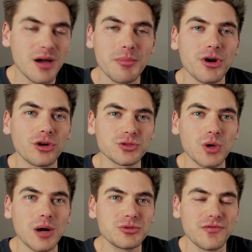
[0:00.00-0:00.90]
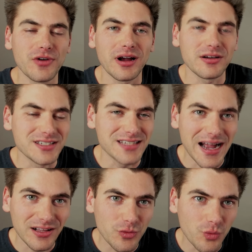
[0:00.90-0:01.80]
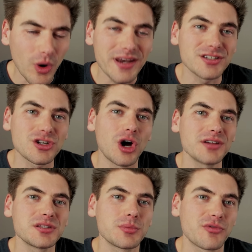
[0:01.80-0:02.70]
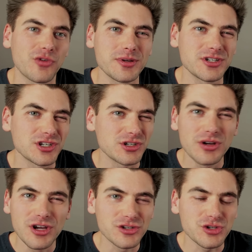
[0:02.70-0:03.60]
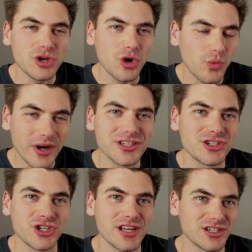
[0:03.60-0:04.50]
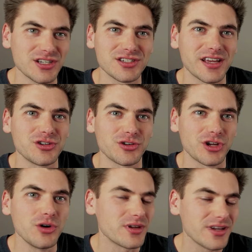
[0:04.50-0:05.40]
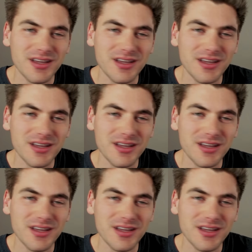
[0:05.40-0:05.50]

but it also helps you figure out exactly what is causing the performance issue so you know what to change inside your code.